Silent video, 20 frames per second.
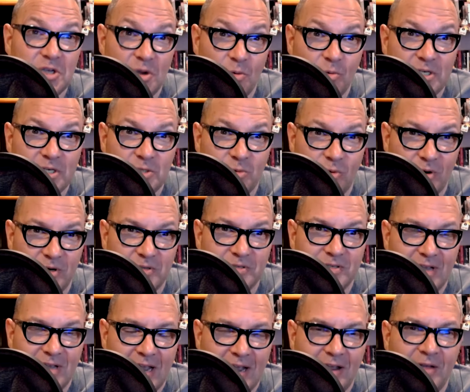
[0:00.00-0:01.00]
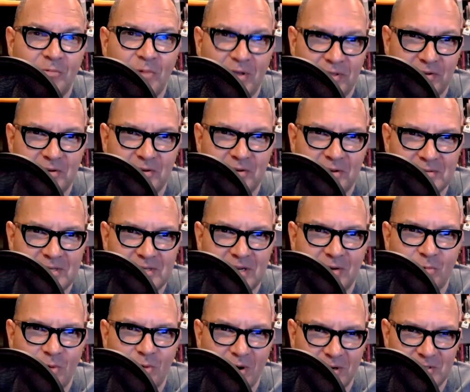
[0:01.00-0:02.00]
you which words, whether you're
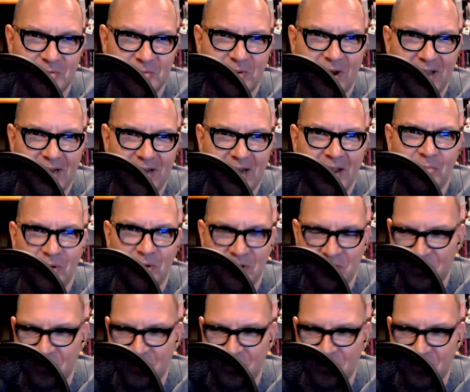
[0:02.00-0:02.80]
using words right and when